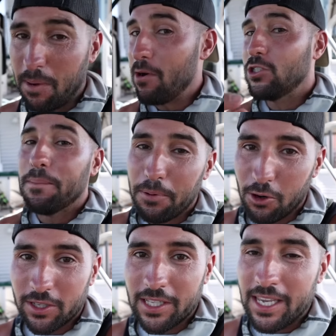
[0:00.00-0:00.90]
but most
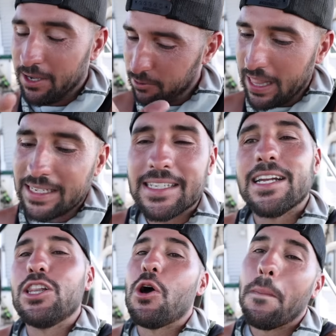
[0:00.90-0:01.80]
importantly, we like to get
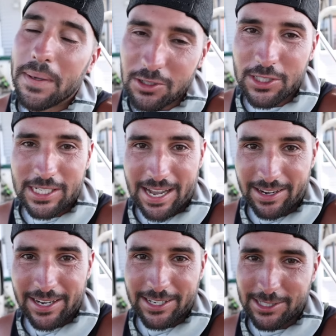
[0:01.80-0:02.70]
a little bougie out here.